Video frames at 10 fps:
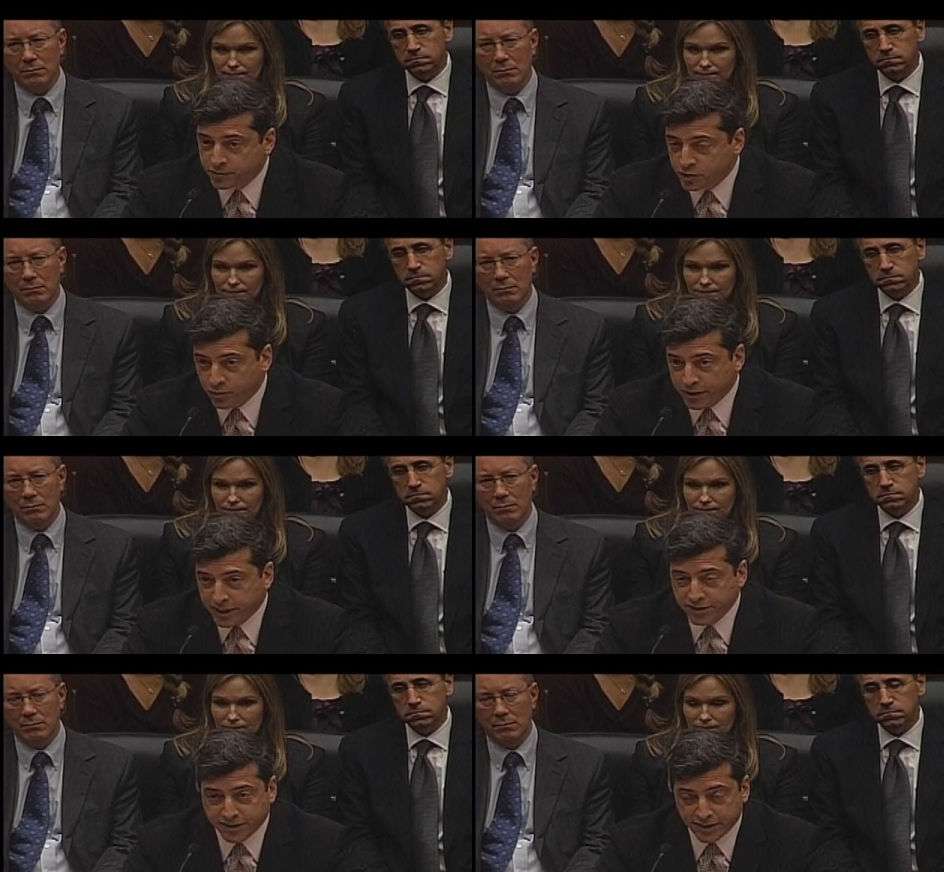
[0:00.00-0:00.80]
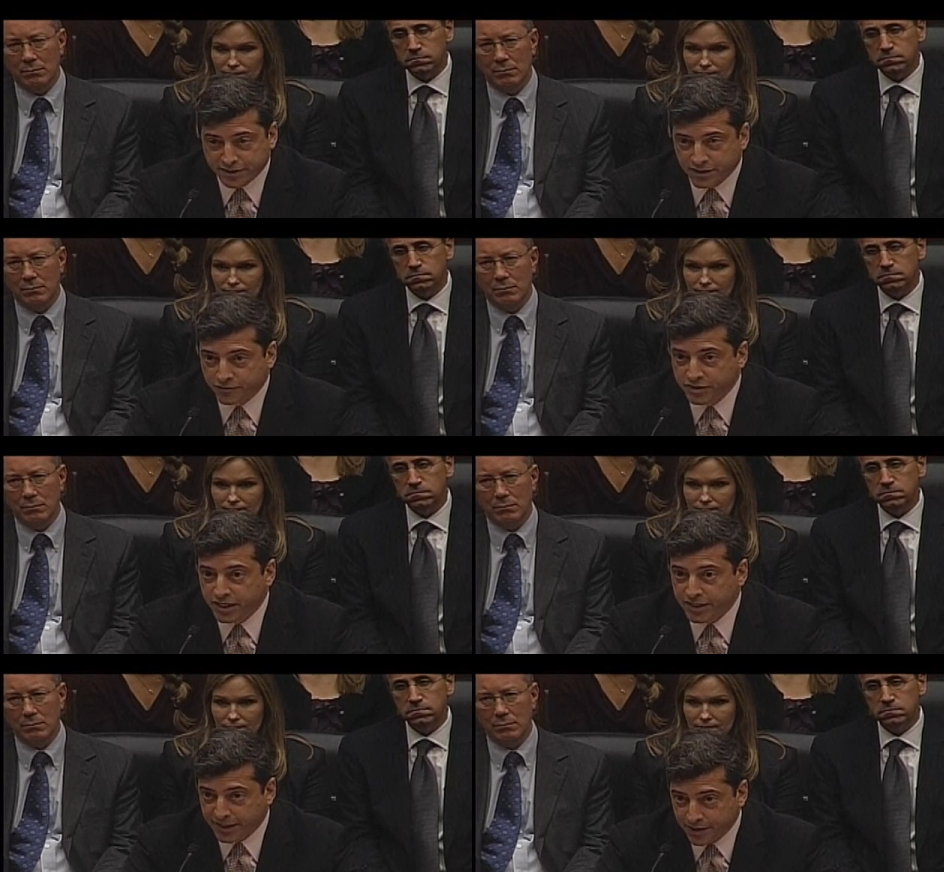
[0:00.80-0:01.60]
Speaker 1: We just brought a case against an
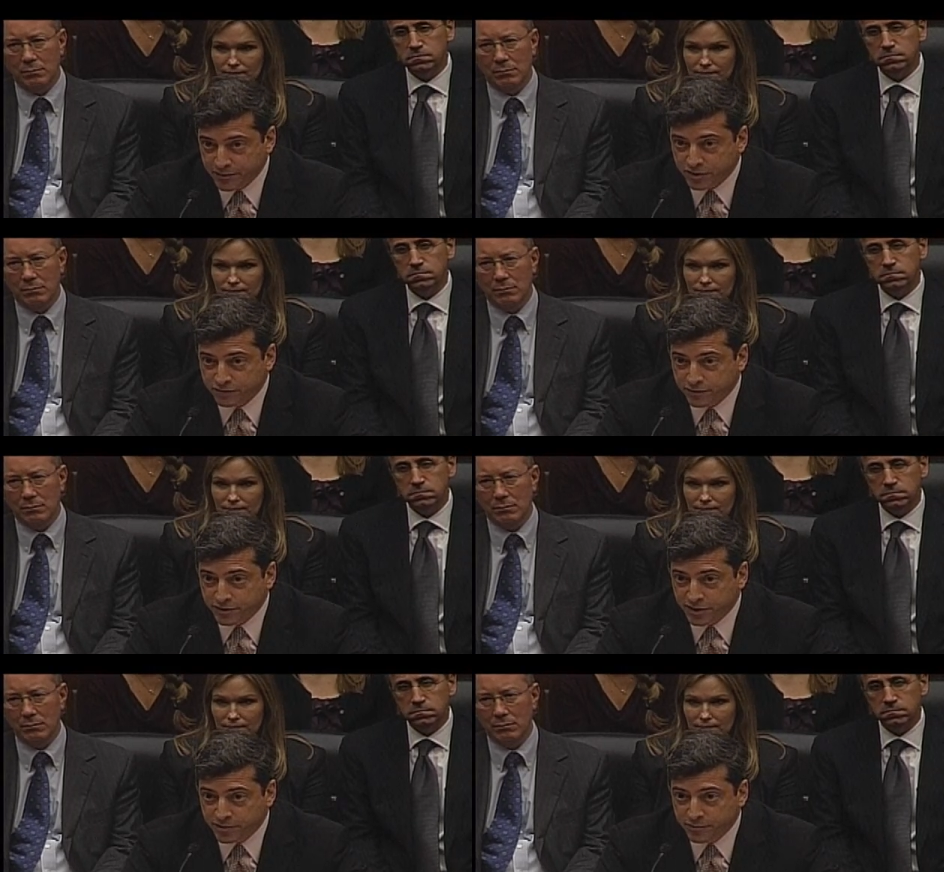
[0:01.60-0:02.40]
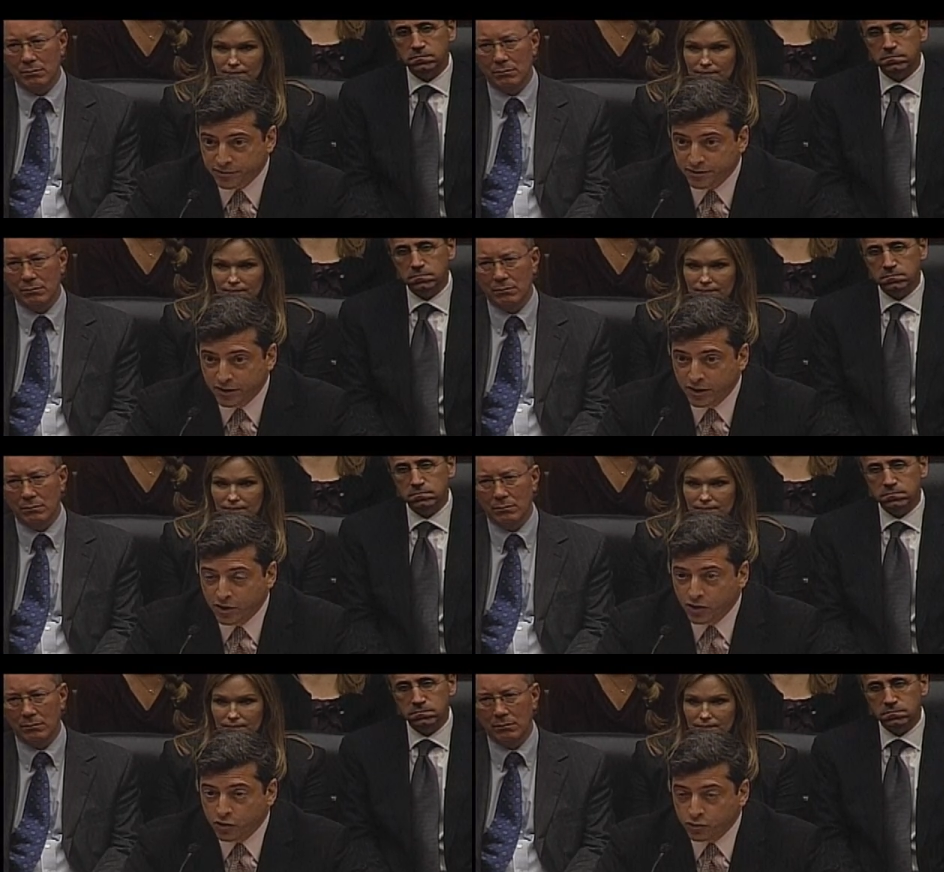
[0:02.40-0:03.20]
FDA chemist, for example,
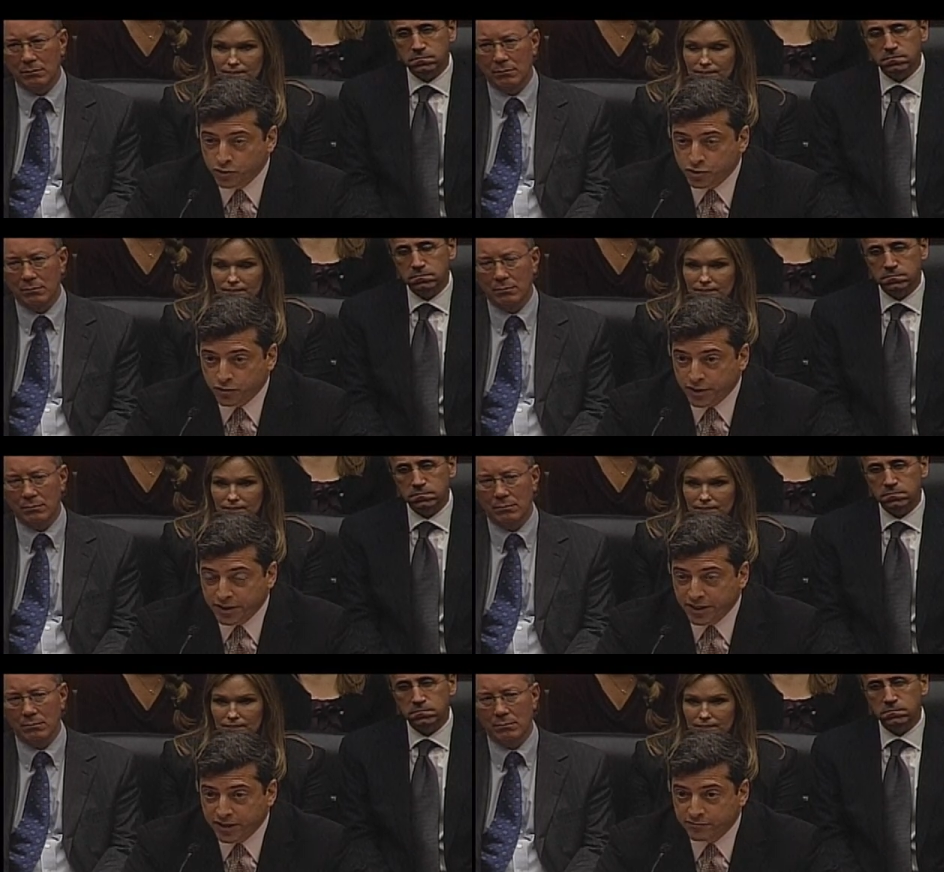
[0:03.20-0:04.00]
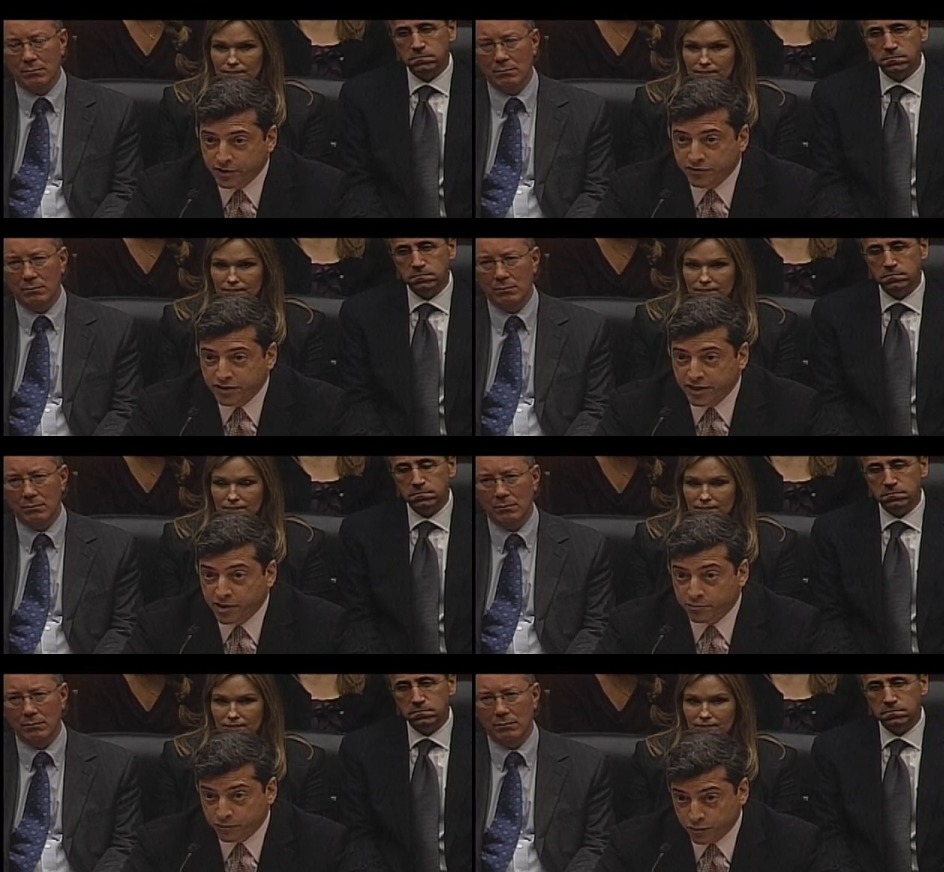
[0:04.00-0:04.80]
who was trading ahead of
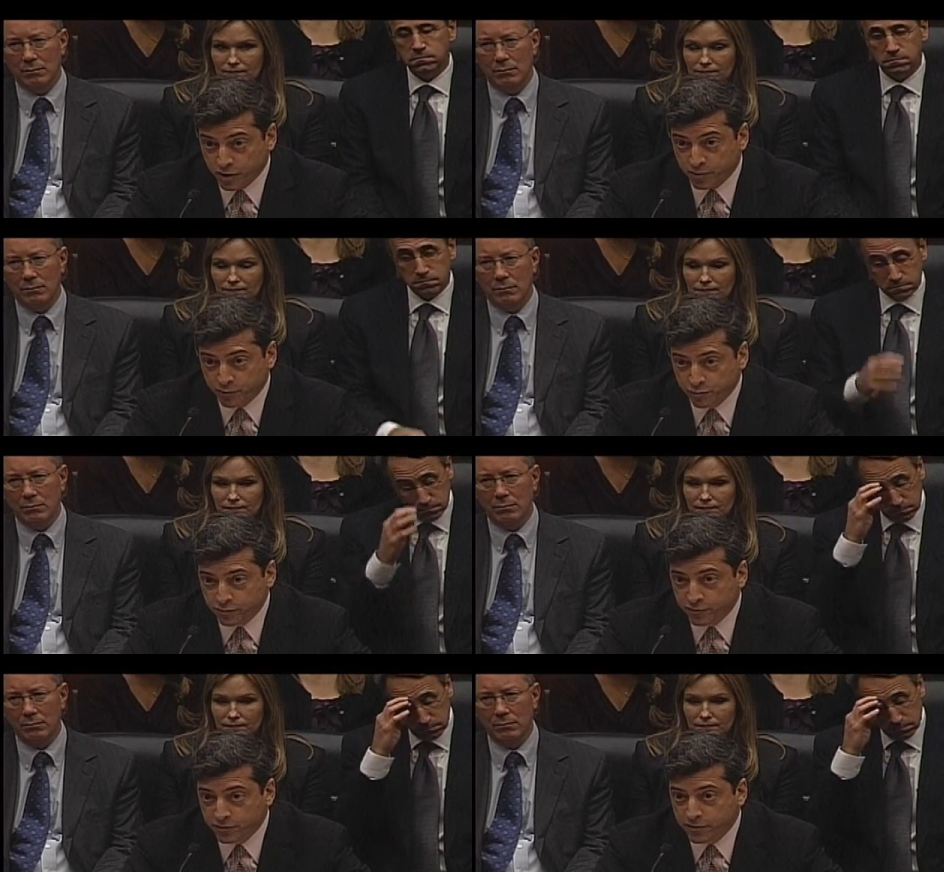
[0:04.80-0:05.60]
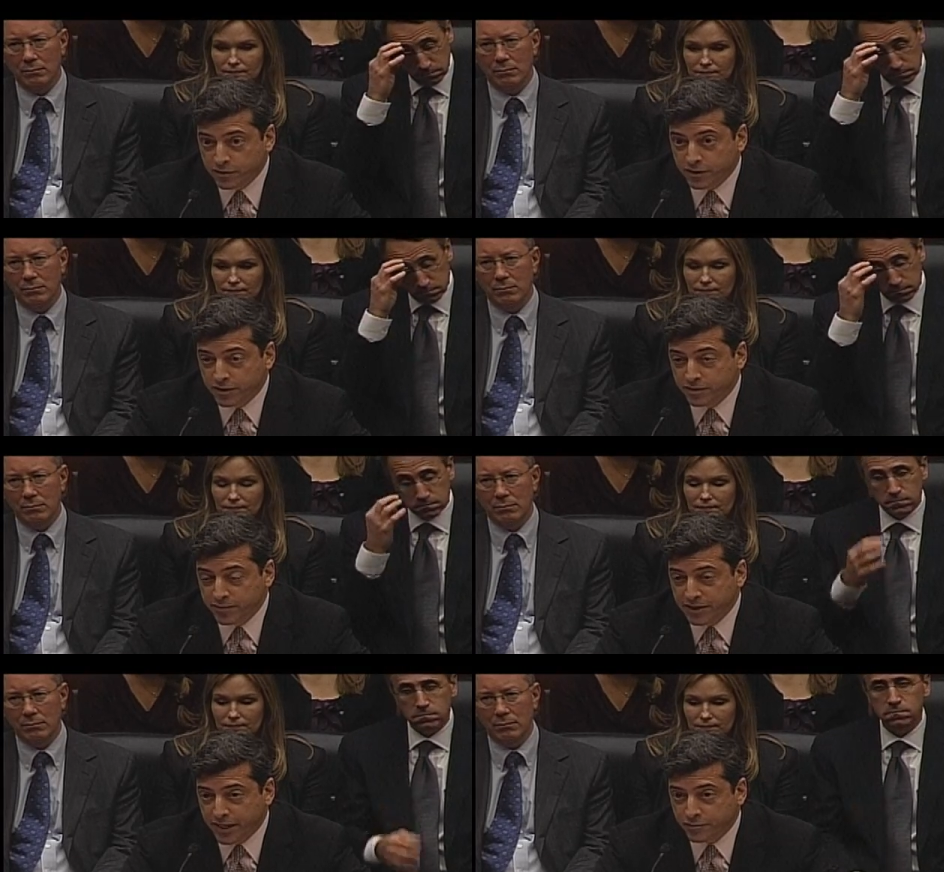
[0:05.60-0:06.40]
FDA drug approval
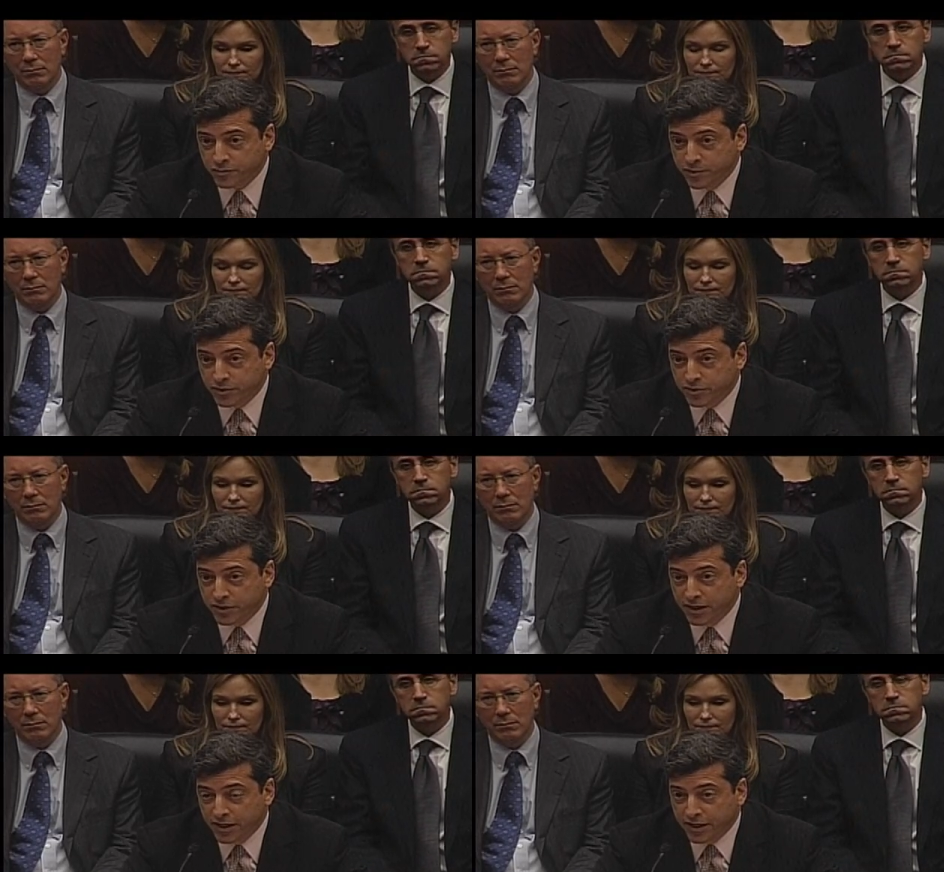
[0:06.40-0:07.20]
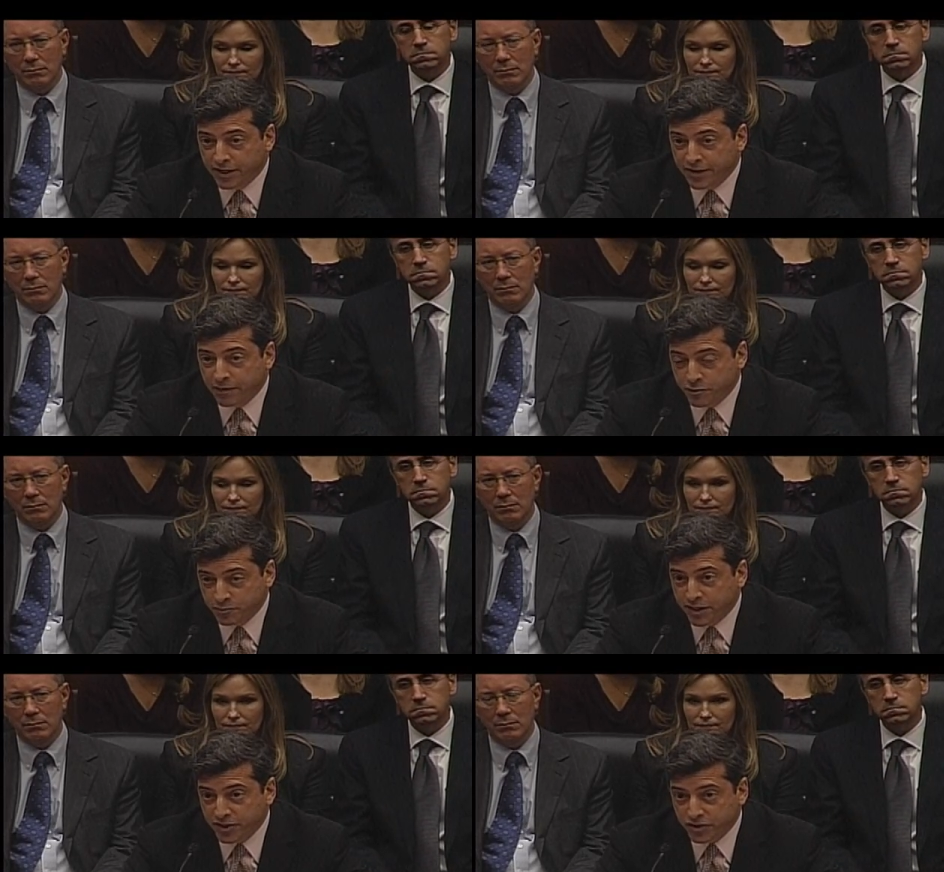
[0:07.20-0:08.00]
um, announcements, and that
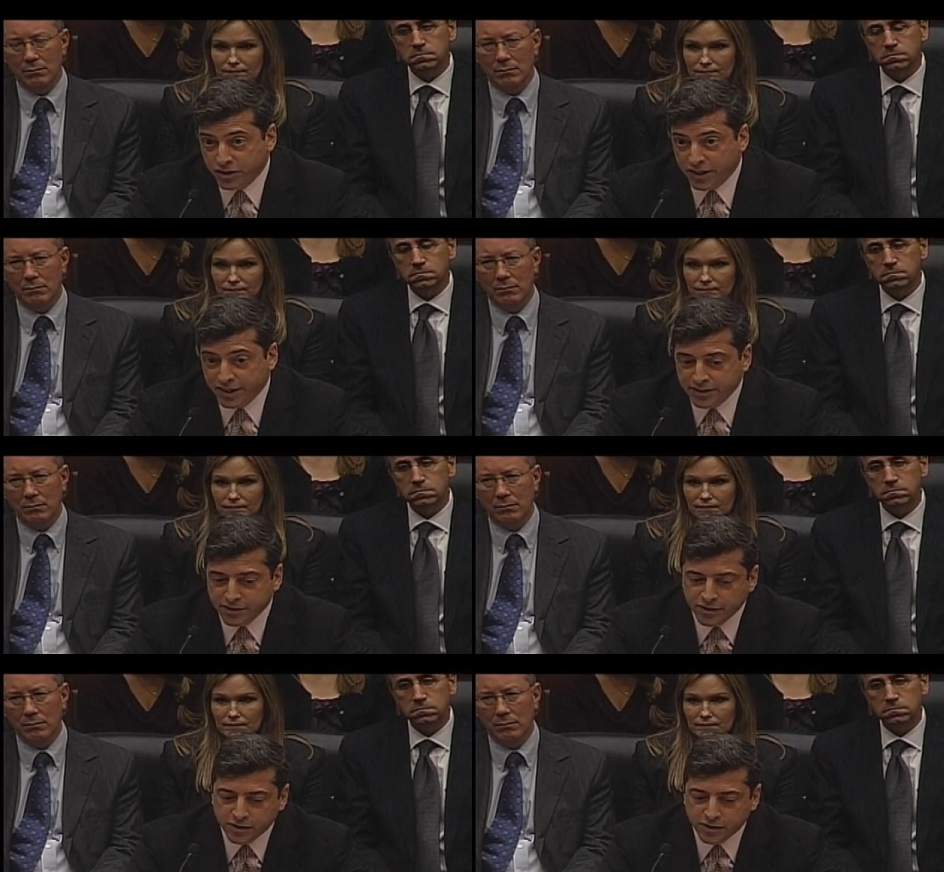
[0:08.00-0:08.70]
was based on